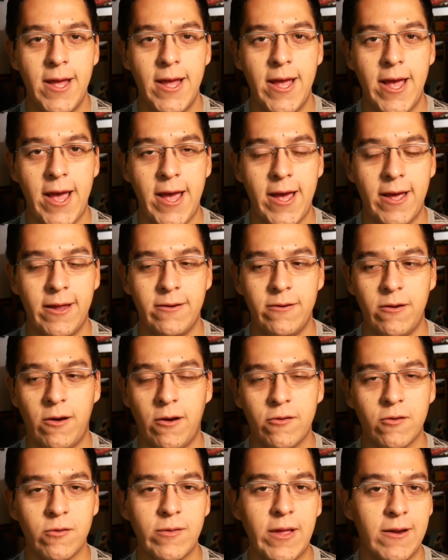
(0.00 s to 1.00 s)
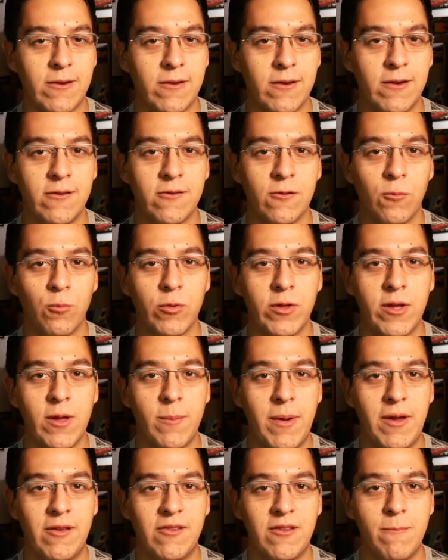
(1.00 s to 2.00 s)
and also that is a really
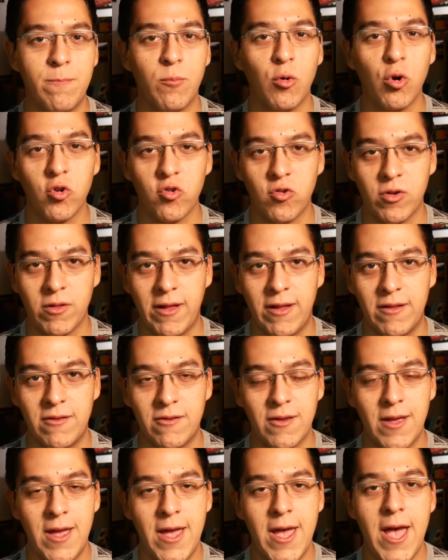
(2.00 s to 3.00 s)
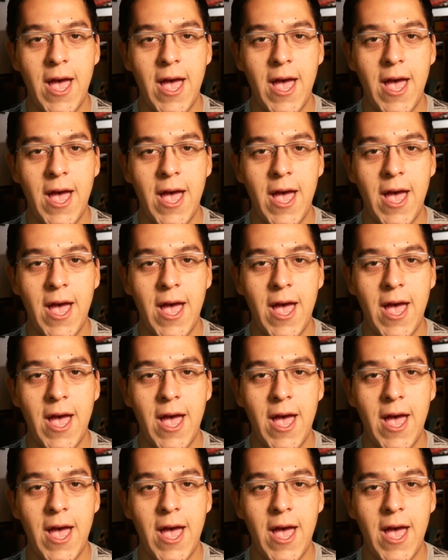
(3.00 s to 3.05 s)
amazing portrait lens.